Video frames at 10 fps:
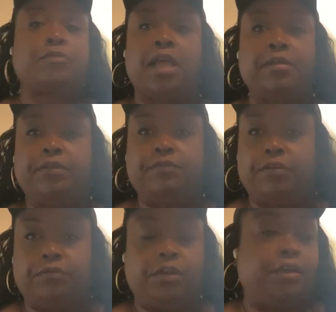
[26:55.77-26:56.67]
I don't even
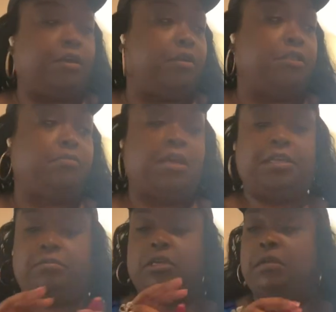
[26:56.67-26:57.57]
know we're gonna go because my
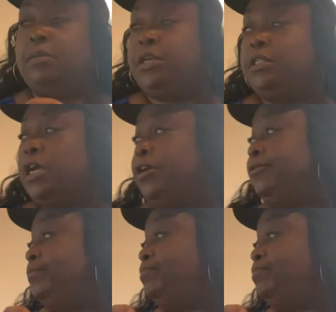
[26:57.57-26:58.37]
husband, my, he's tired.